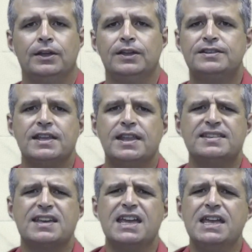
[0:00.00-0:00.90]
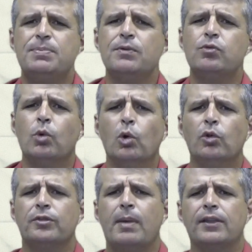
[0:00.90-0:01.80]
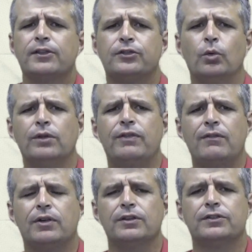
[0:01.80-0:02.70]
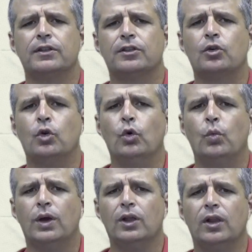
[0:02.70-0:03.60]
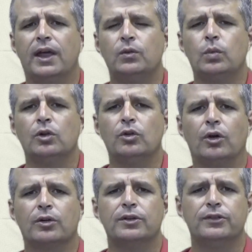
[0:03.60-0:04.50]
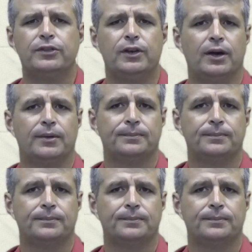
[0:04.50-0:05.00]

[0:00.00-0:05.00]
You see, there's a heap of rules about the sort of evidence that the court will and will not consider.